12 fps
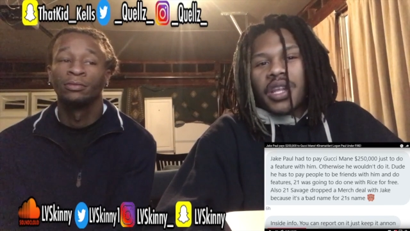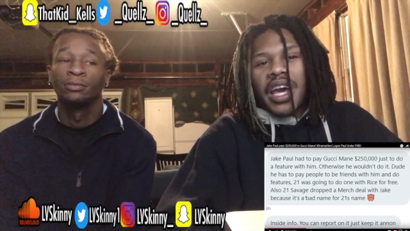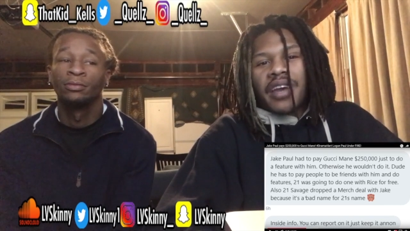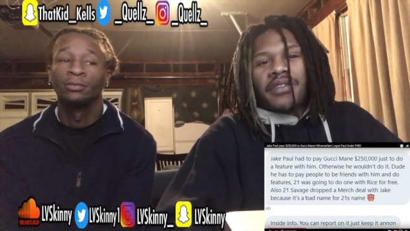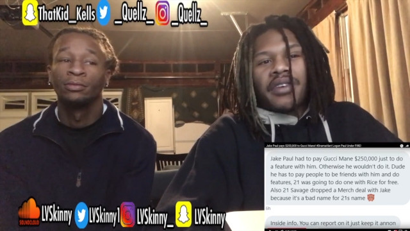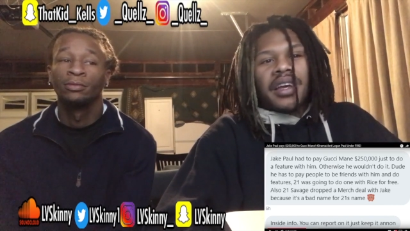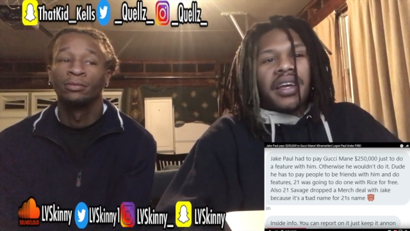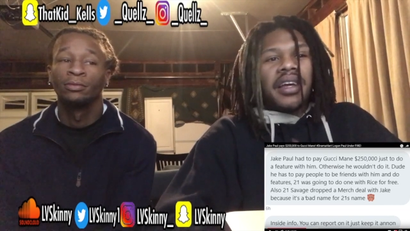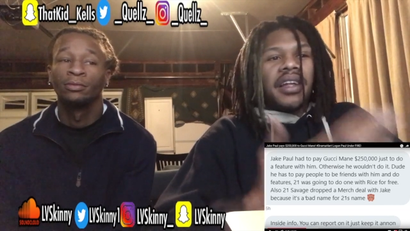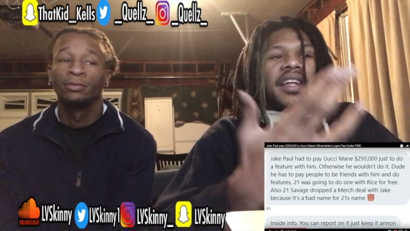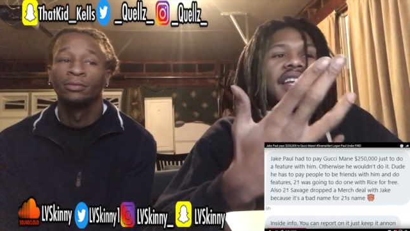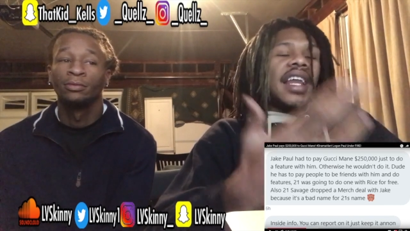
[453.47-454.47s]
Speaker 1: life.
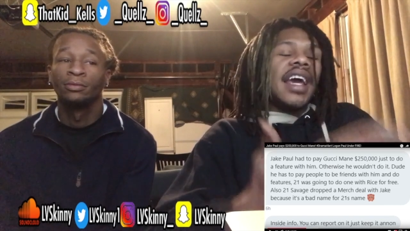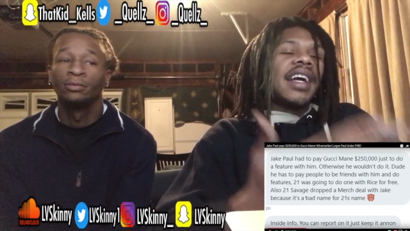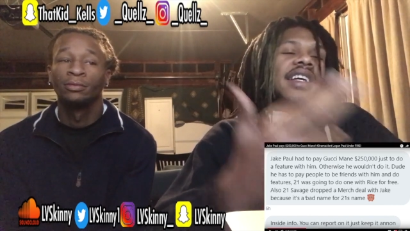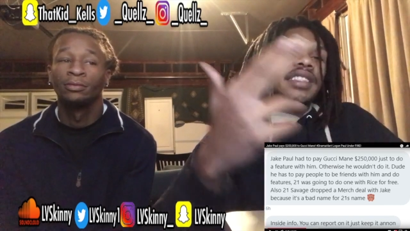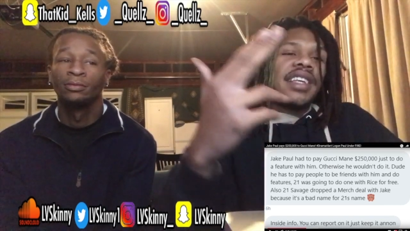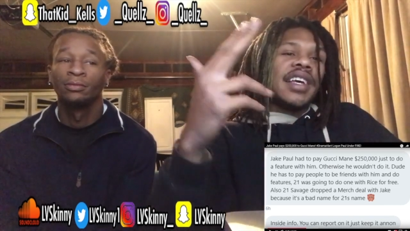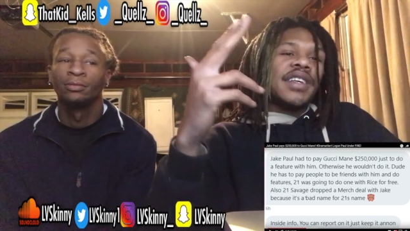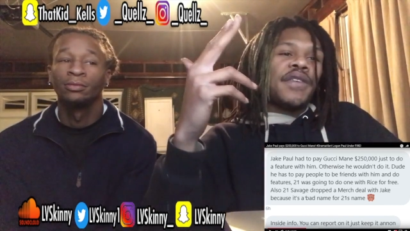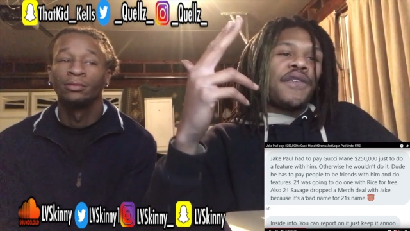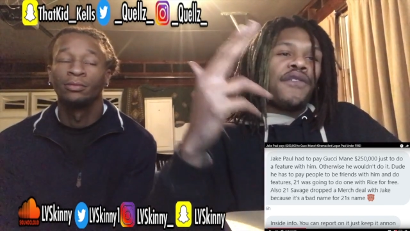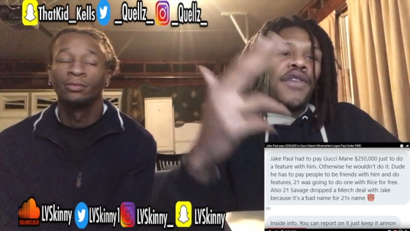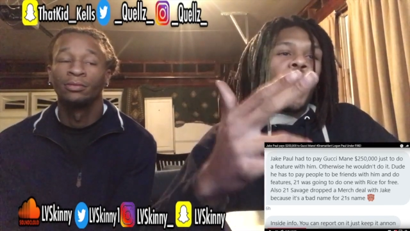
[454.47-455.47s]
Niggas
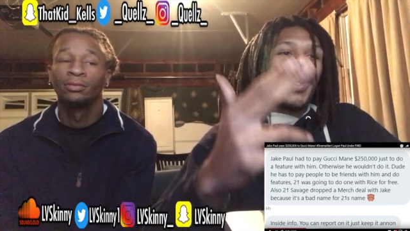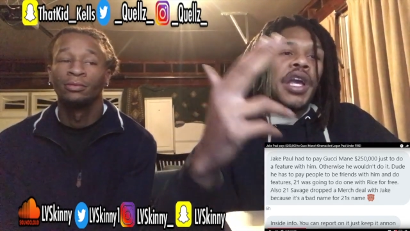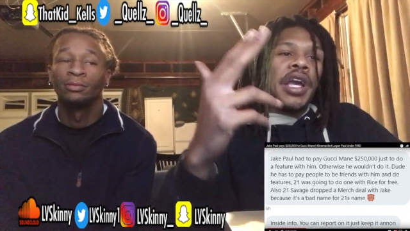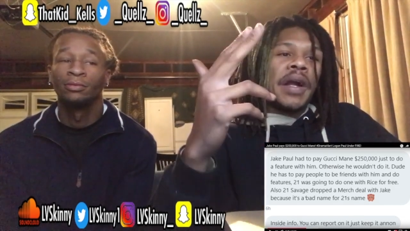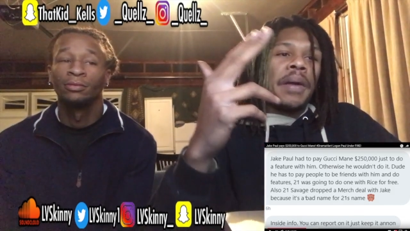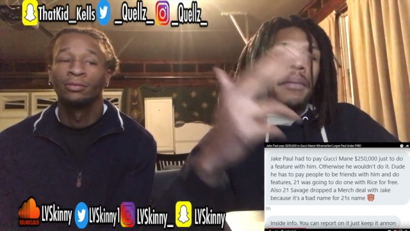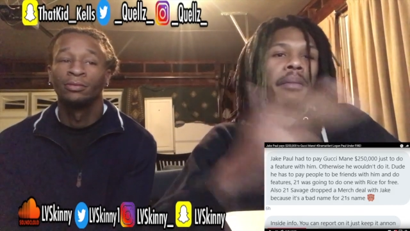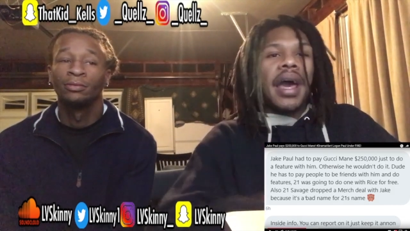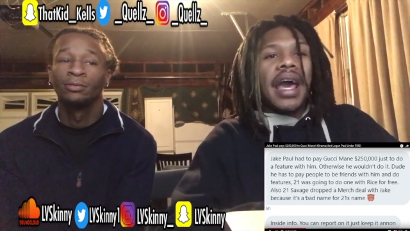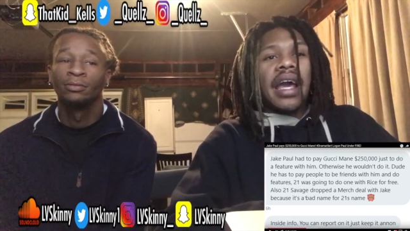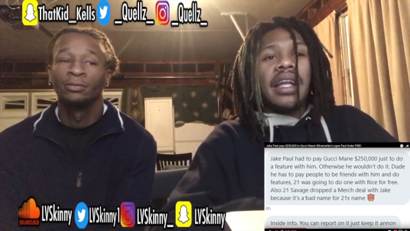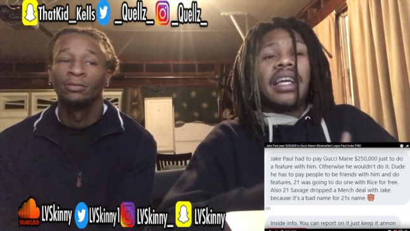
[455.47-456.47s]
is fucking
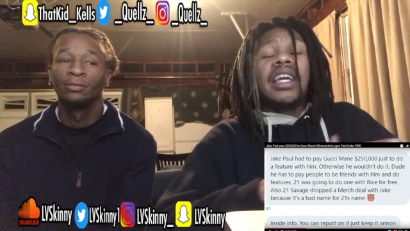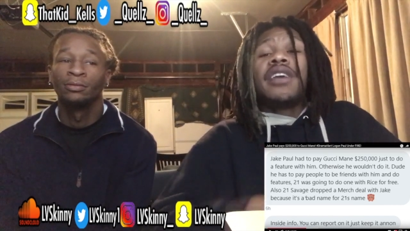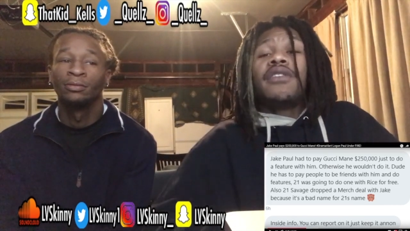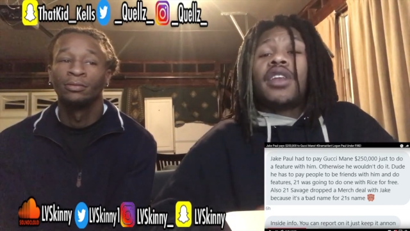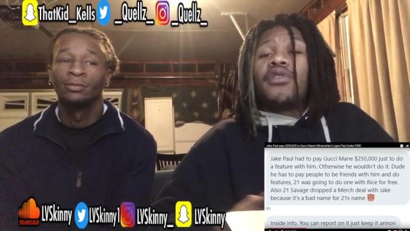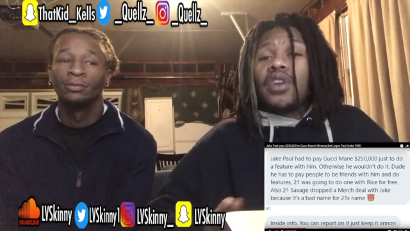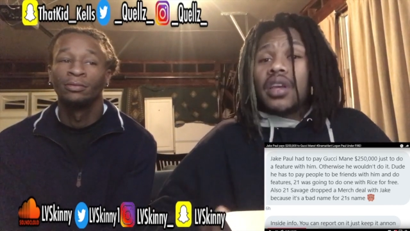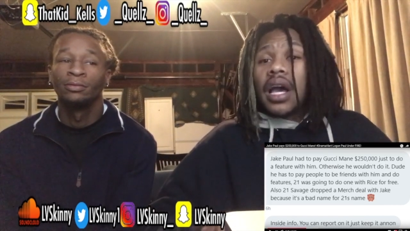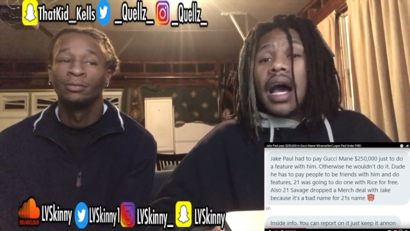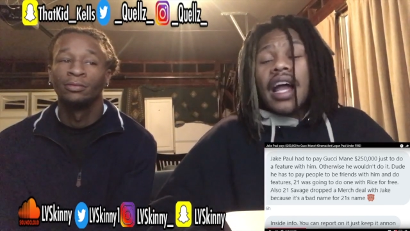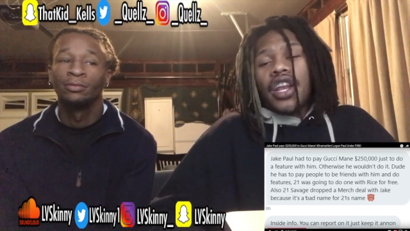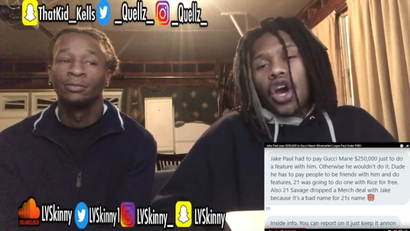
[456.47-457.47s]
mad. Even if he,
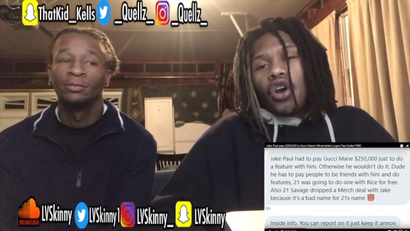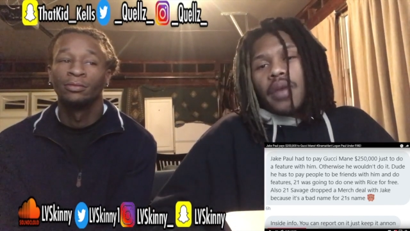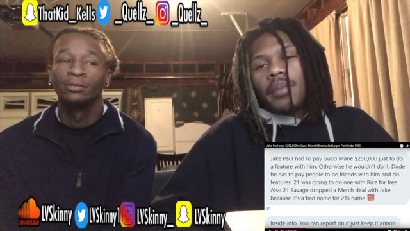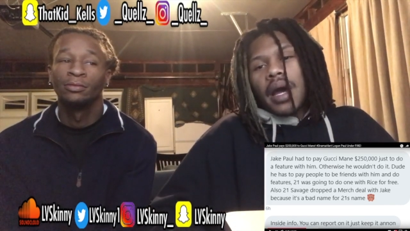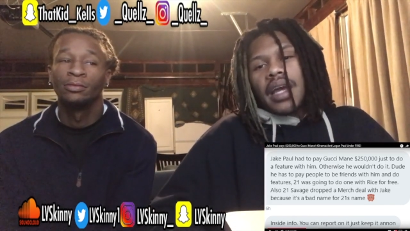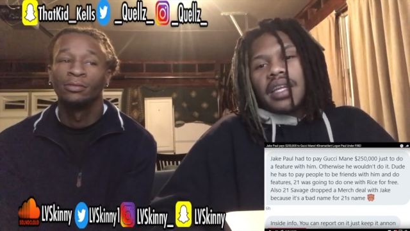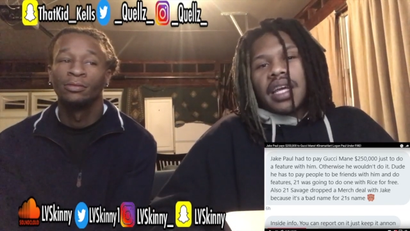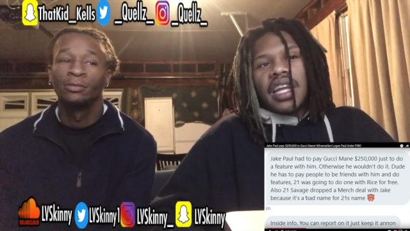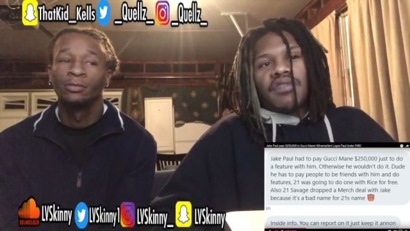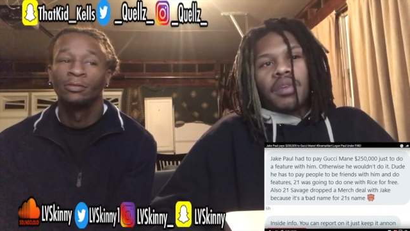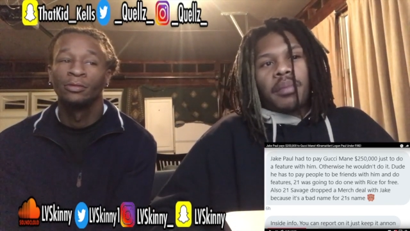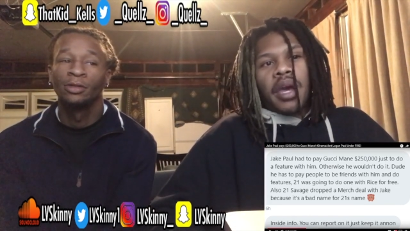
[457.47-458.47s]
I know he probably did
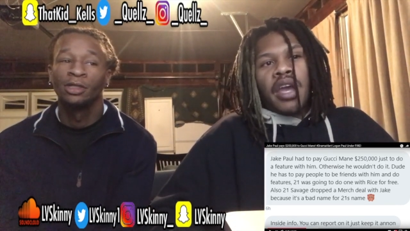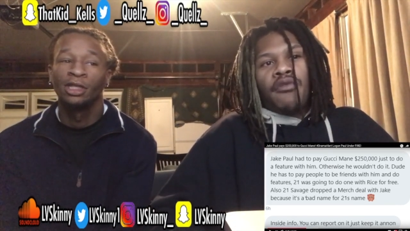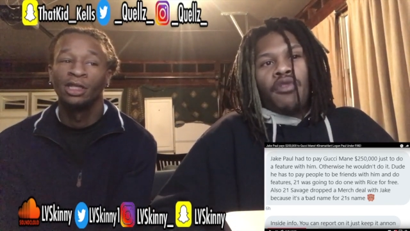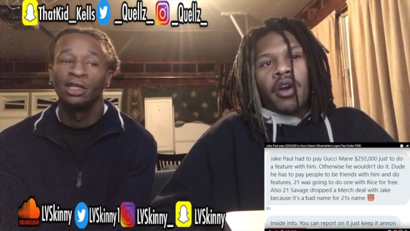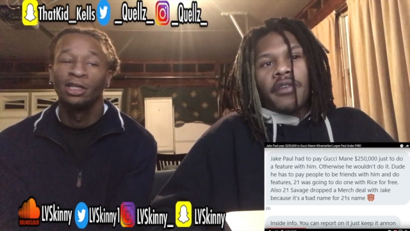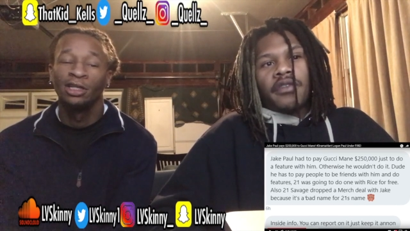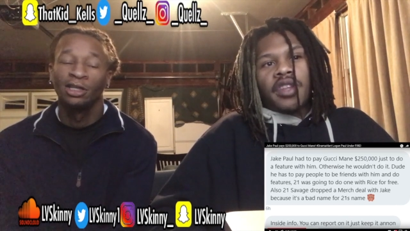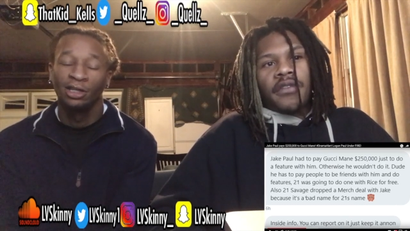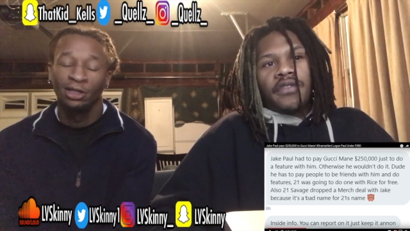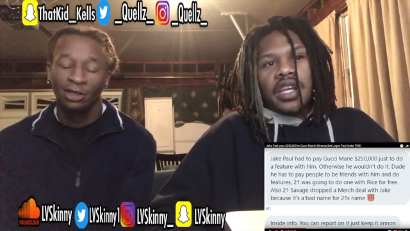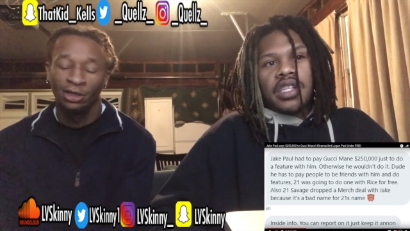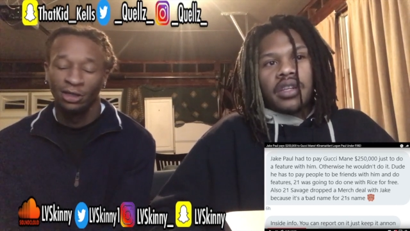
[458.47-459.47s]
have to pay for the
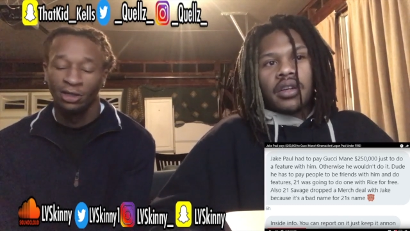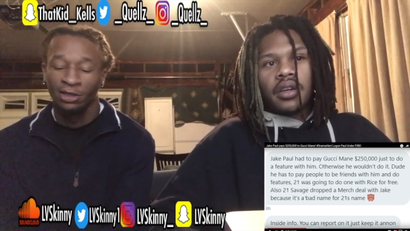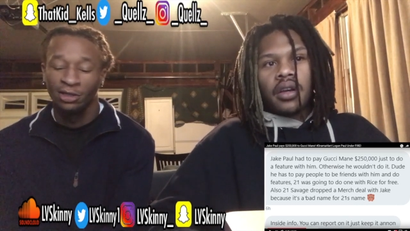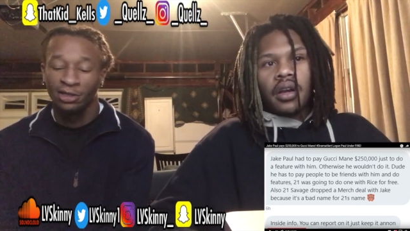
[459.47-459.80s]
feature,